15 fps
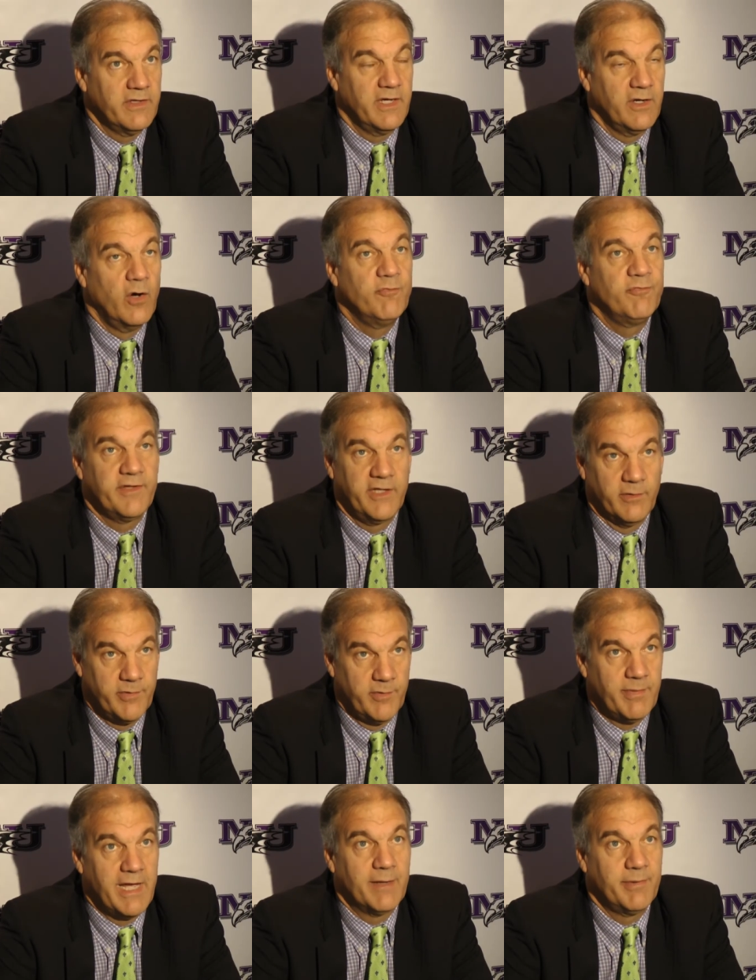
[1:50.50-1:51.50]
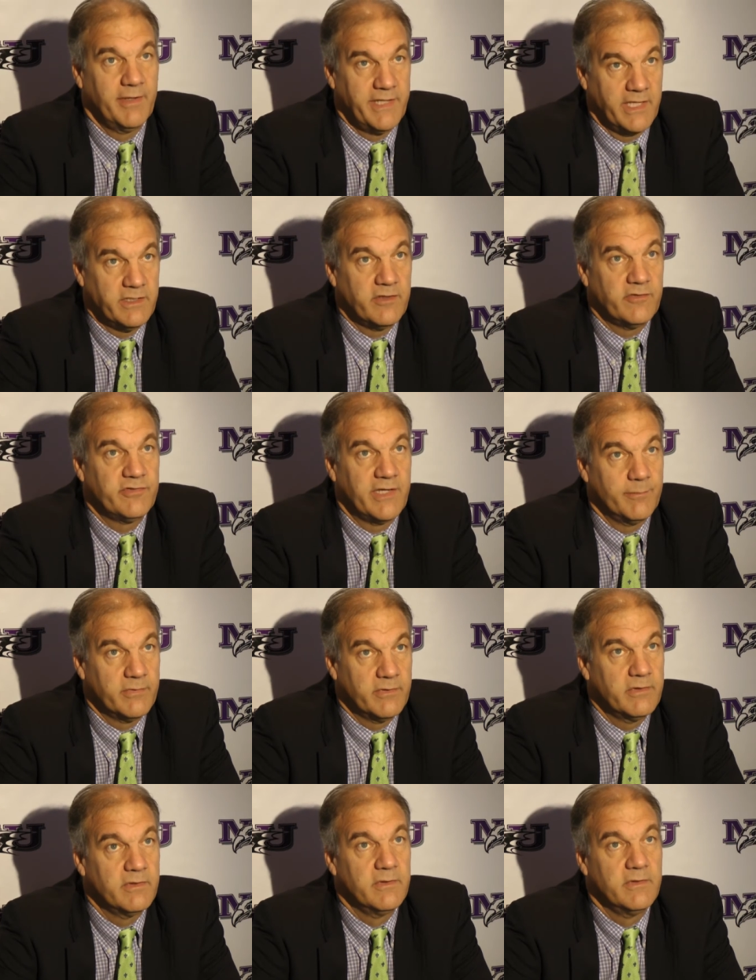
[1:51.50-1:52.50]
Hopefully, he'll be back by the end of
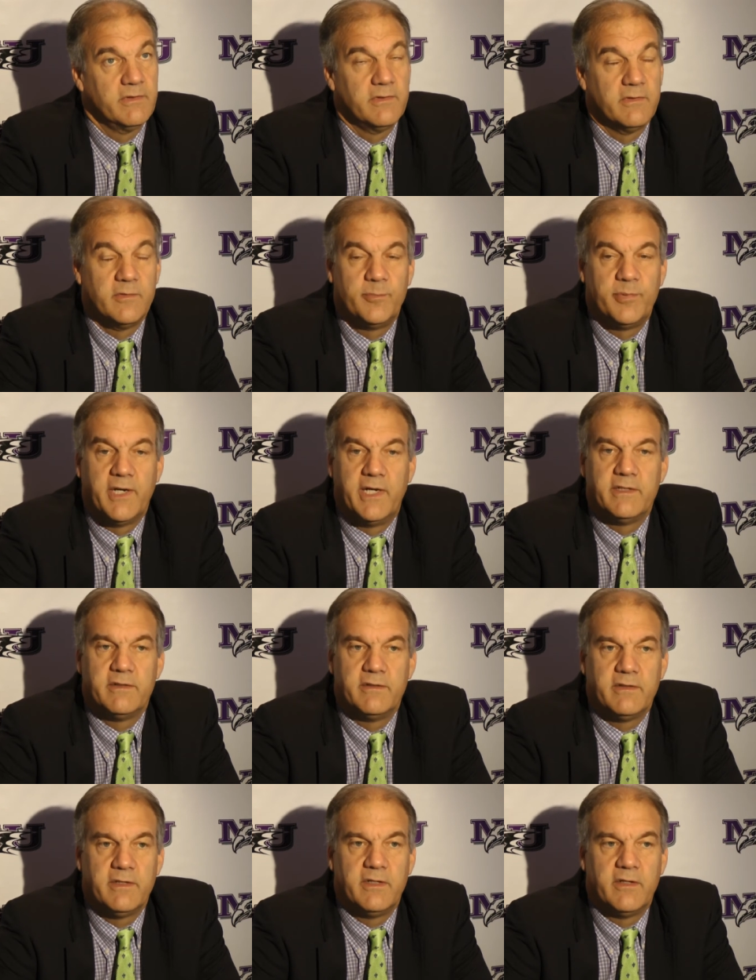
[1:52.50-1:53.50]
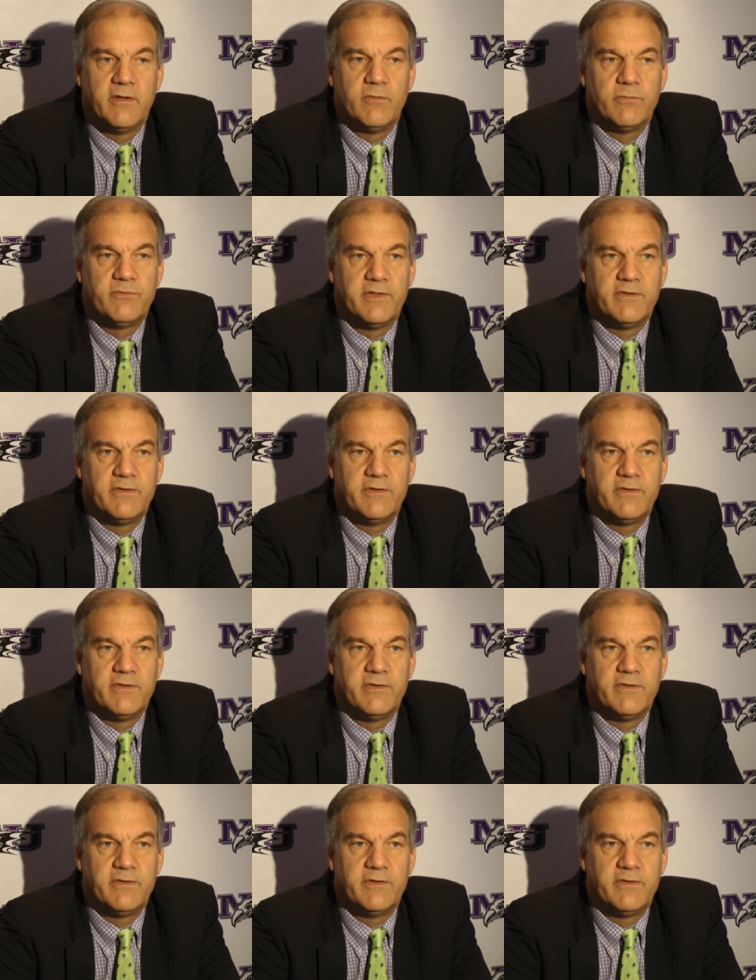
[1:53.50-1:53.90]
December. But you know,